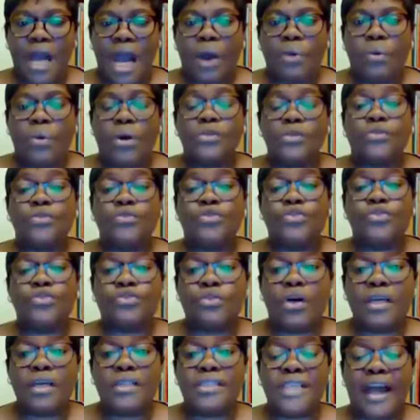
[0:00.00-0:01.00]
I want to
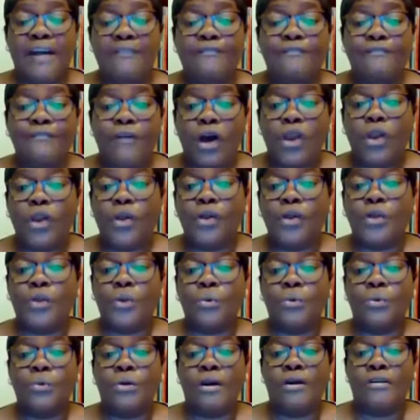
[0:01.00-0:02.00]
trust and follow
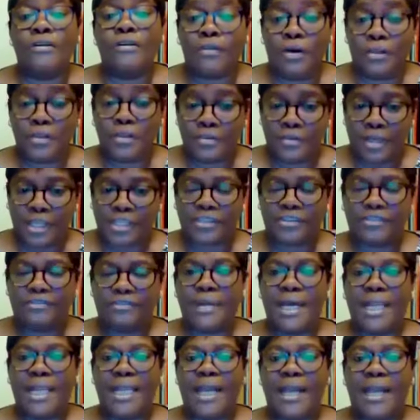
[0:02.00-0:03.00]
you for the rest
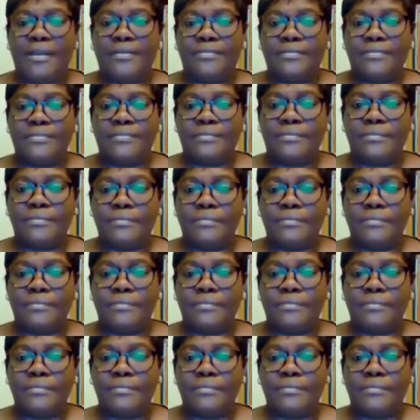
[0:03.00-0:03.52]
of my life.